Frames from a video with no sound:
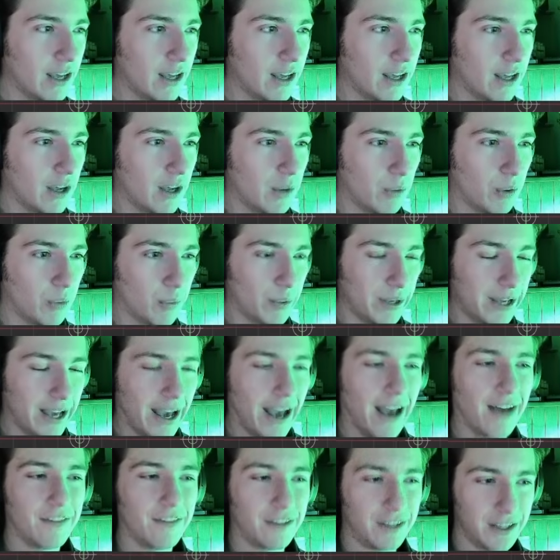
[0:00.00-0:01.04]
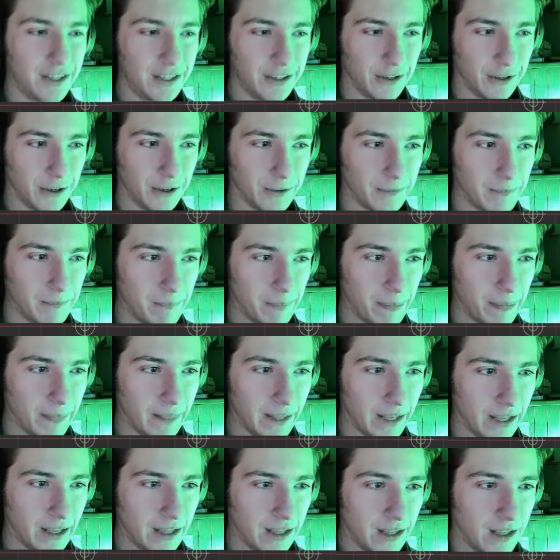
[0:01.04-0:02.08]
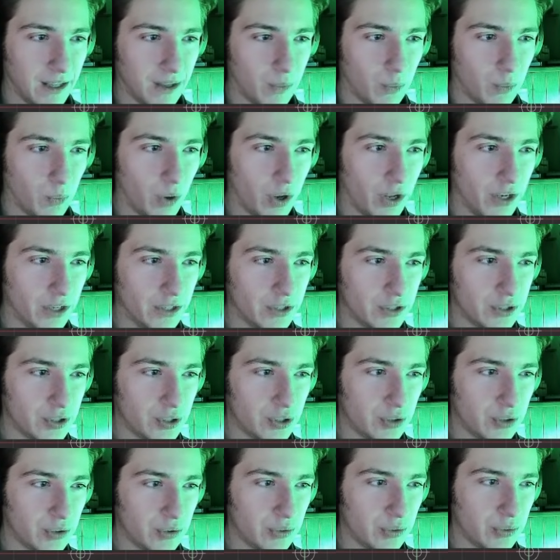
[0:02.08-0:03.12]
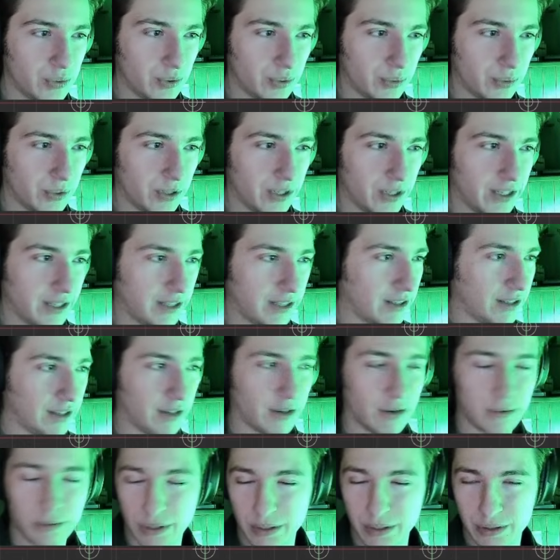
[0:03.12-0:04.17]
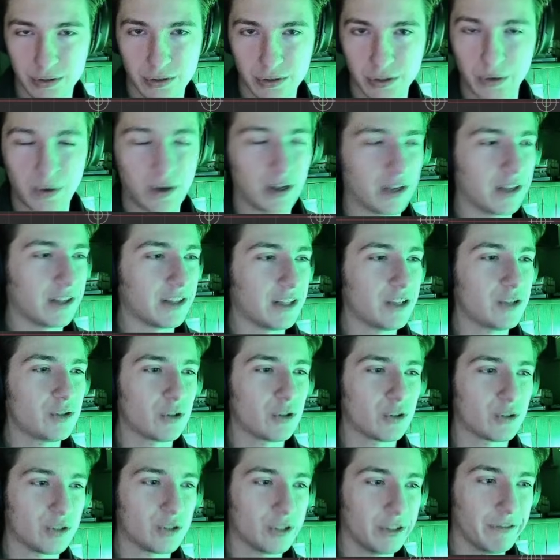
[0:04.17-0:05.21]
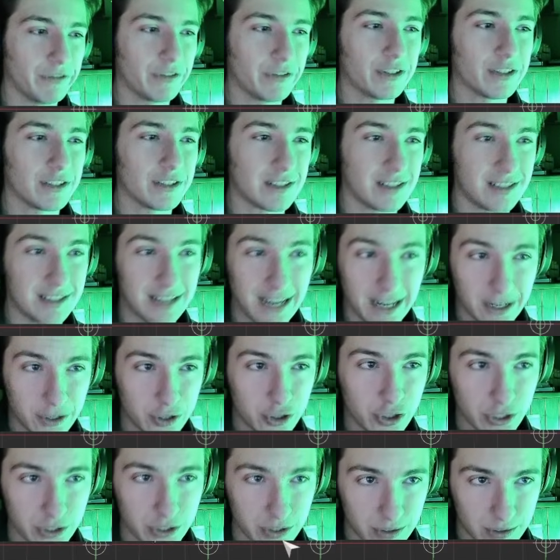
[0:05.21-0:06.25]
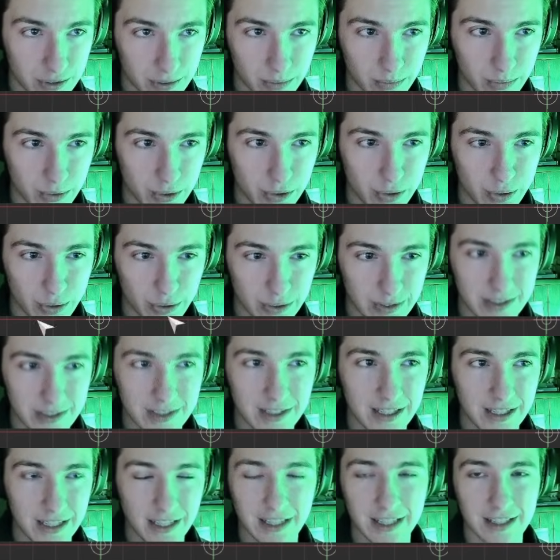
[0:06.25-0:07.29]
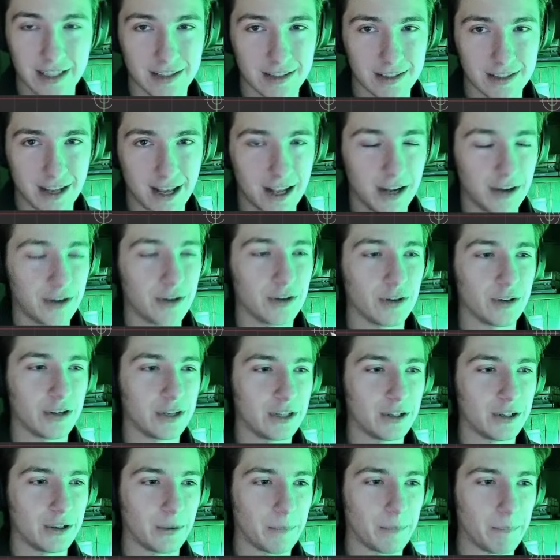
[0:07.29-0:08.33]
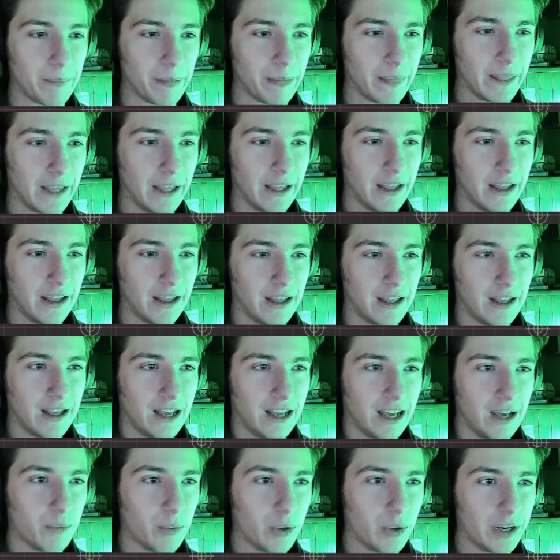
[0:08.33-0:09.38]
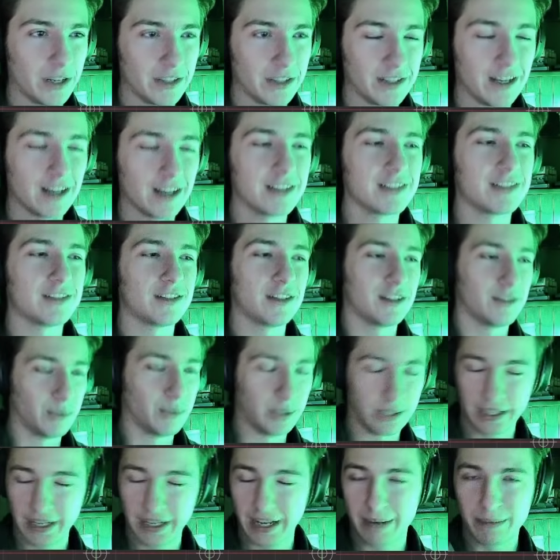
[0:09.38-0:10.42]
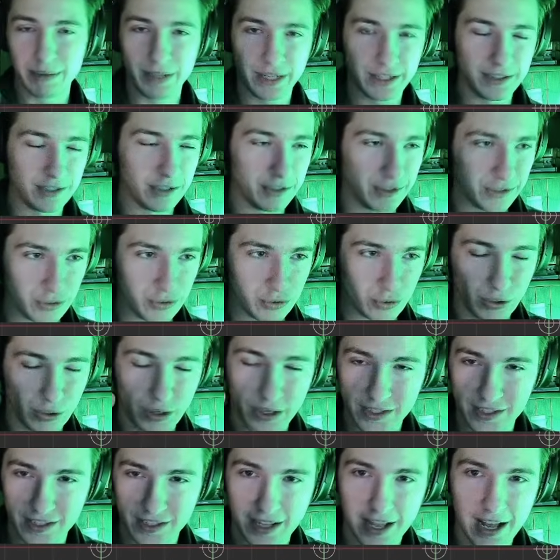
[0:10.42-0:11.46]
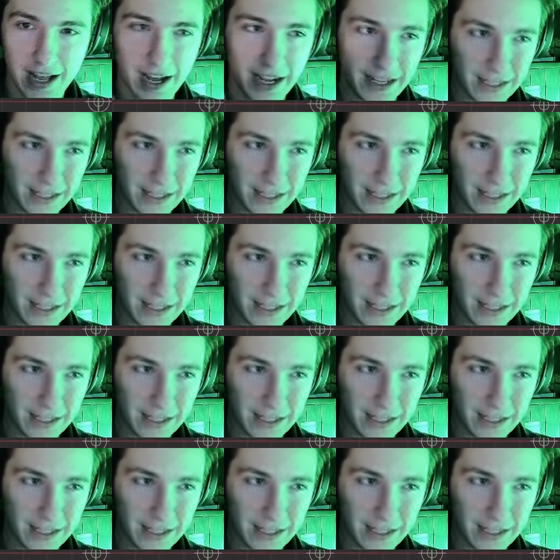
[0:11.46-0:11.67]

what we have here, 1, 2, 3, and so on. These are different sections, which you can see in this editor here. And what the game does is it draws lines